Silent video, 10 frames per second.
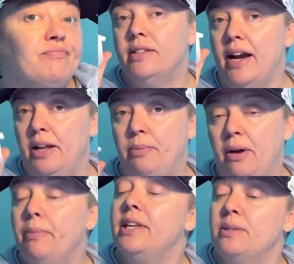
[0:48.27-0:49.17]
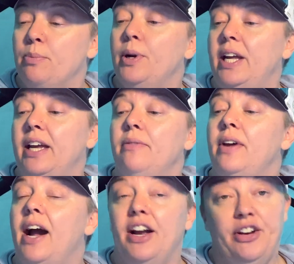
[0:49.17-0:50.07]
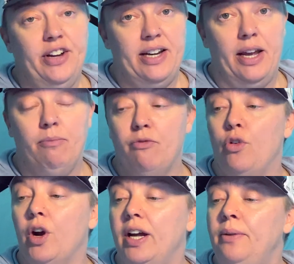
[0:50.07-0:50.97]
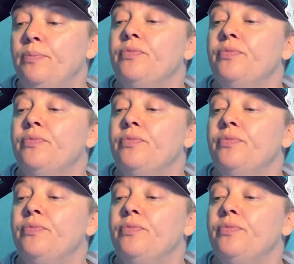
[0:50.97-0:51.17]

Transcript: Tiny pump is a pretty accurate name for it.